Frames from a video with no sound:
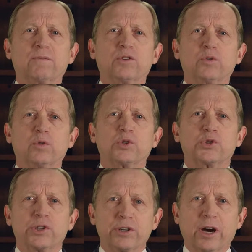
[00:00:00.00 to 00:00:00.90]
of tools
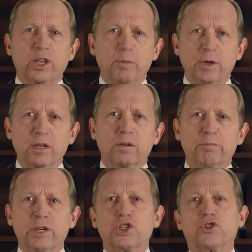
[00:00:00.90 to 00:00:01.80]
to document,
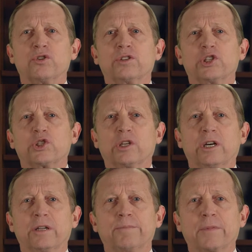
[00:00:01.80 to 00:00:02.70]
measure,
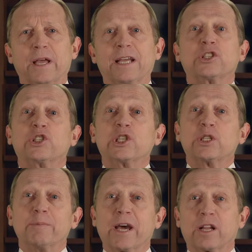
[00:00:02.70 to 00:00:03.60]
design, and
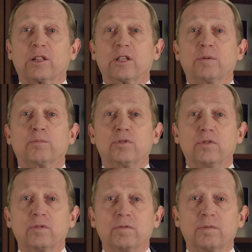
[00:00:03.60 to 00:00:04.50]
systematically
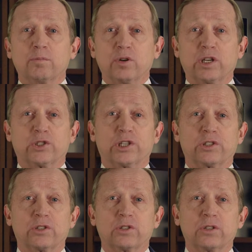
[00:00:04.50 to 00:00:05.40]
improve
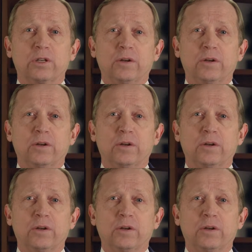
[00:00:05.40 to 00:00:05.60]
processes.